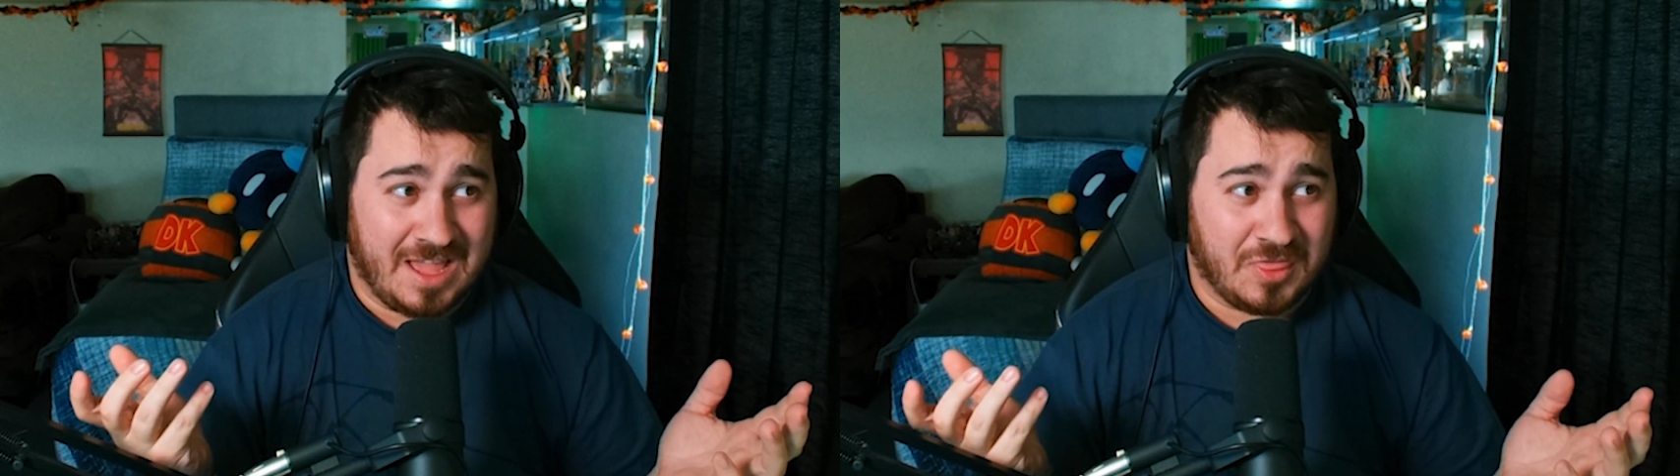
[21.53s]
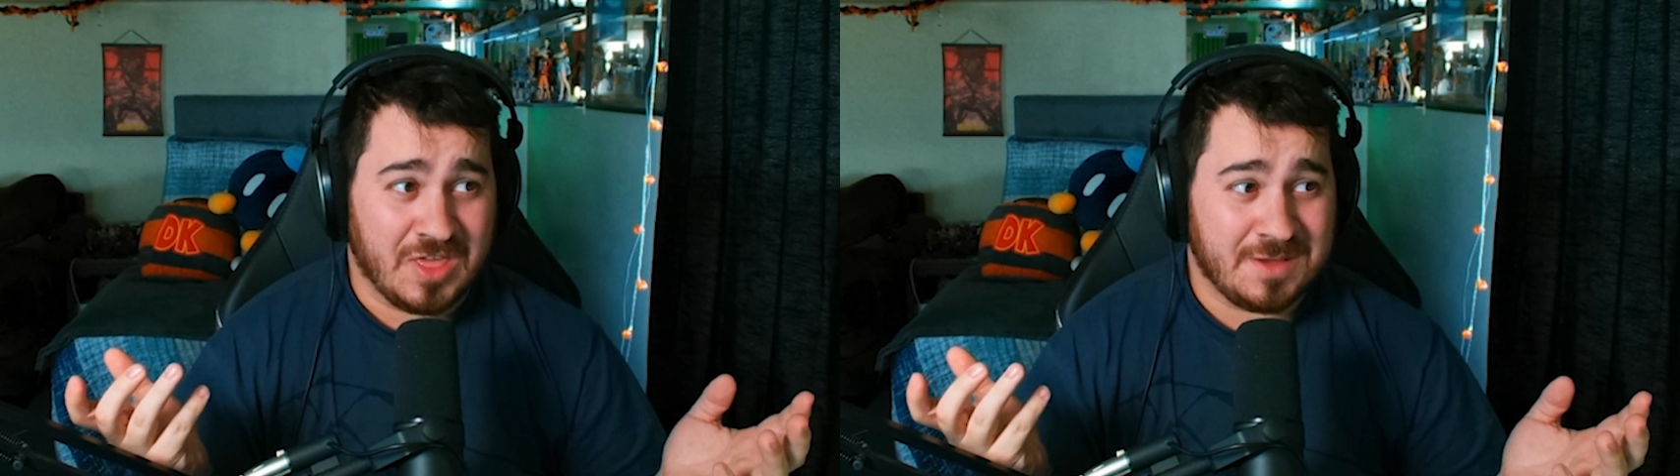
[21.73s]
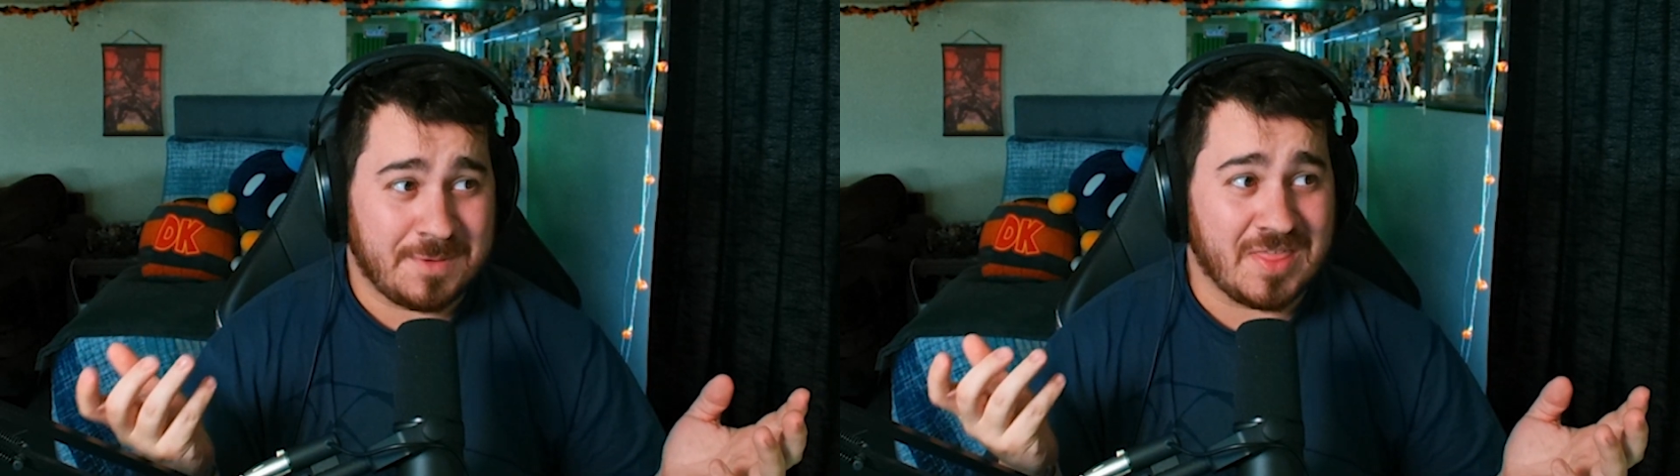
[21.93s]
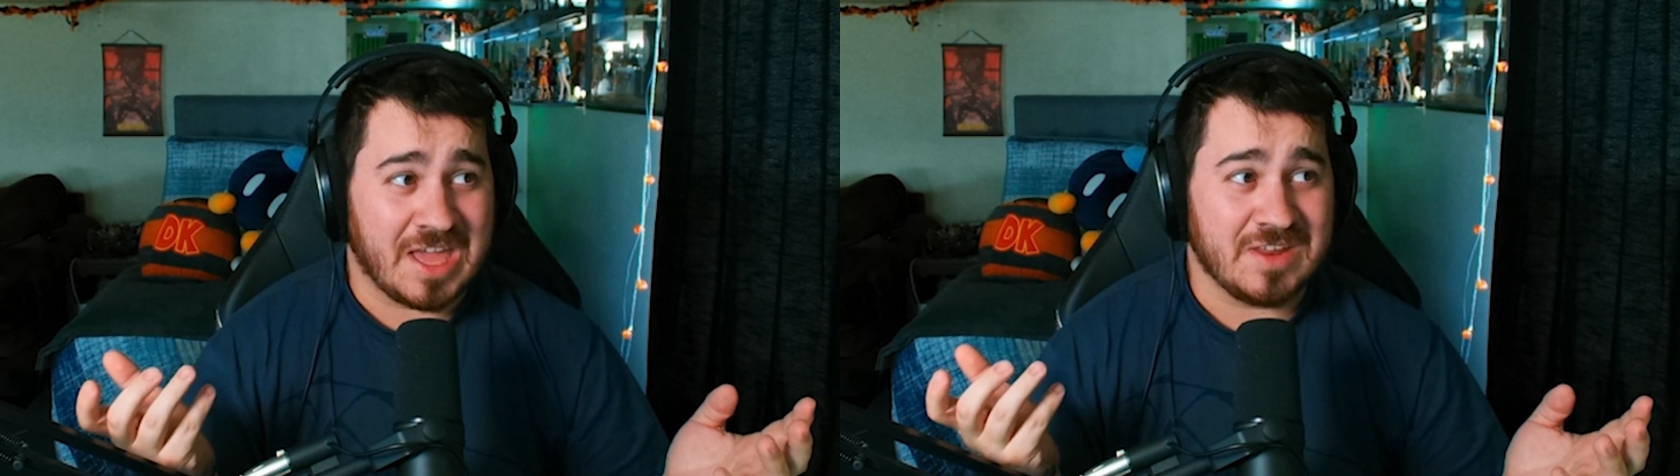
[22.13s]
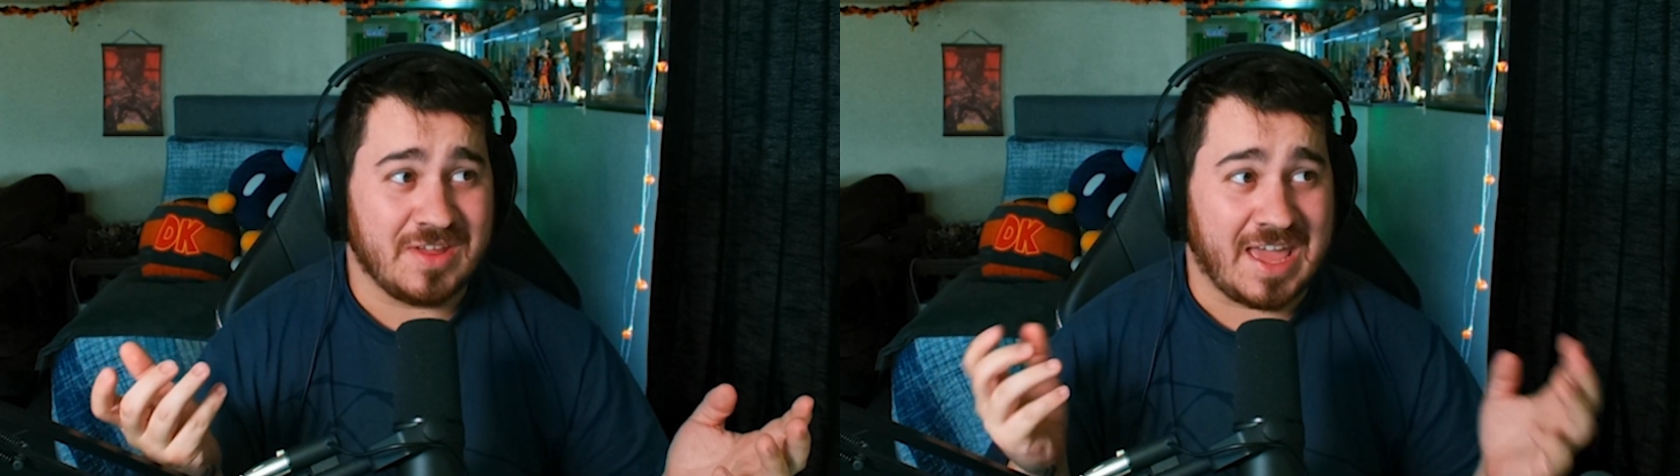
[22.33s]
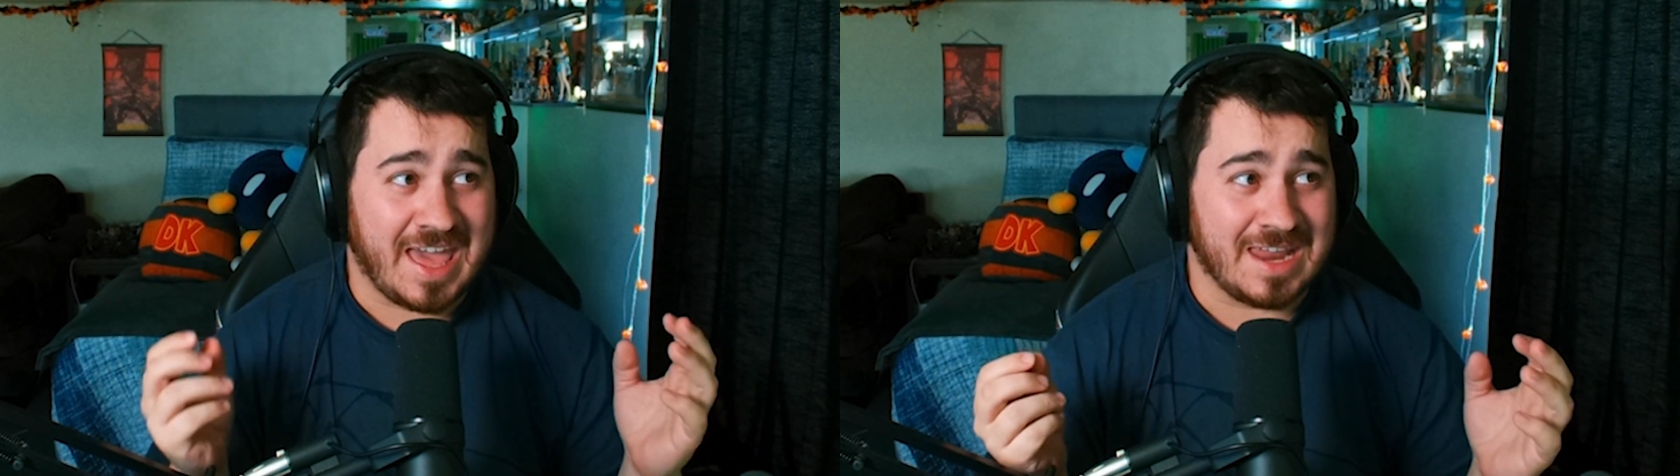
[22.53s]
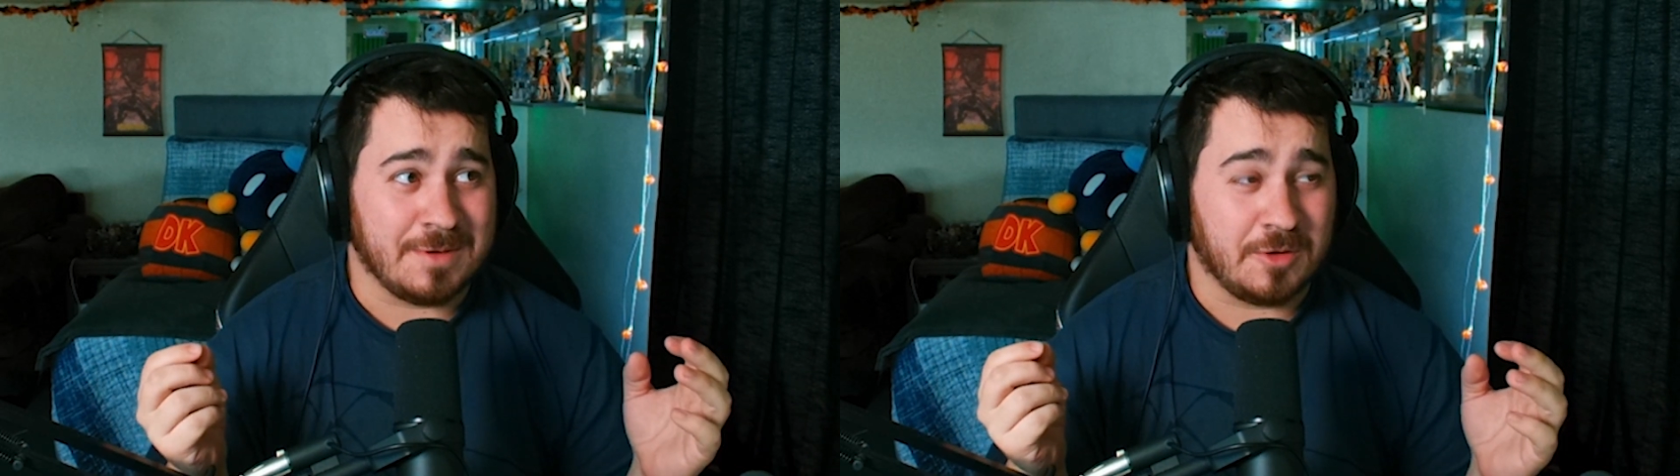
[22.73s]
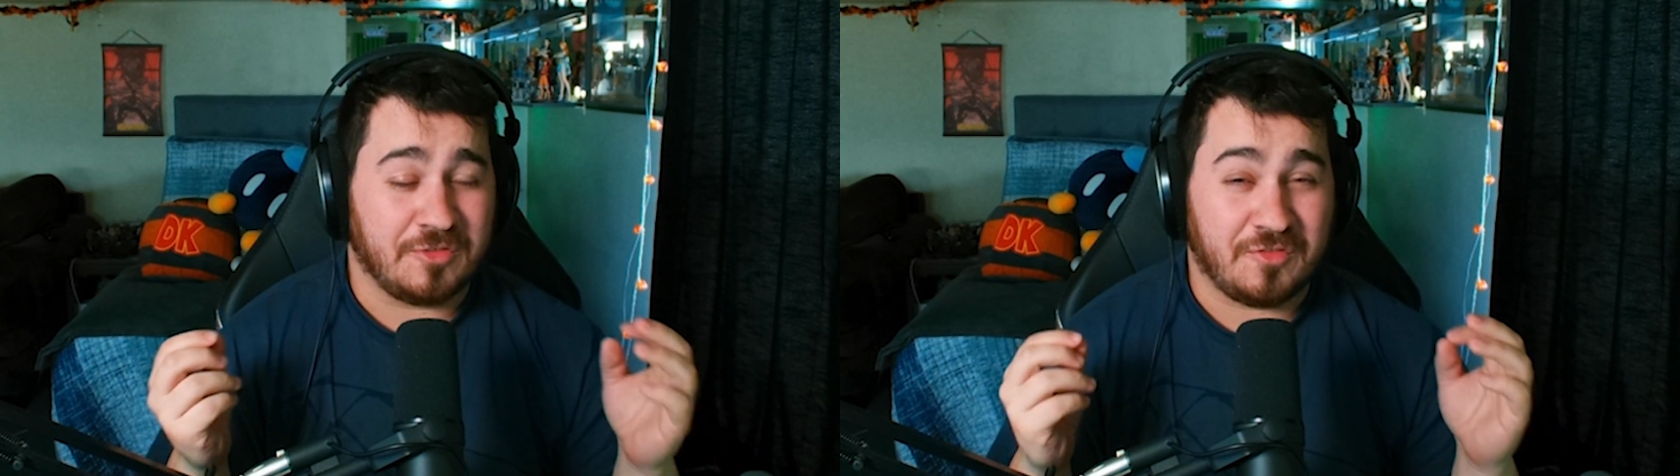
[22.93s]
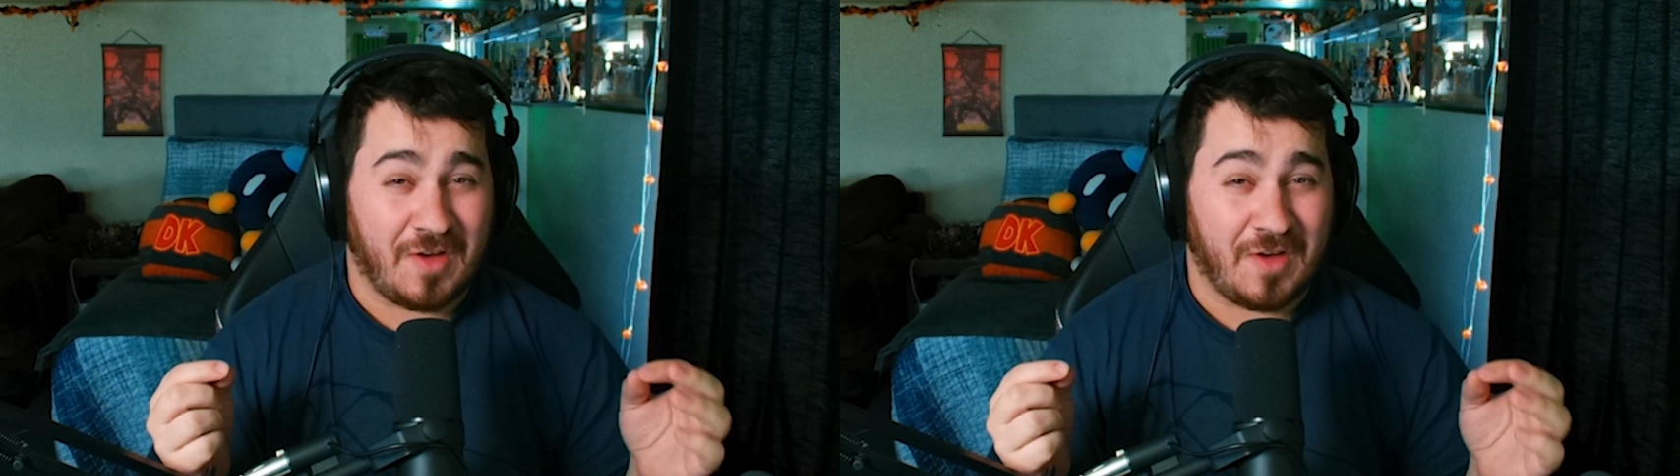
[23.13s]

I think by the end of it, I had about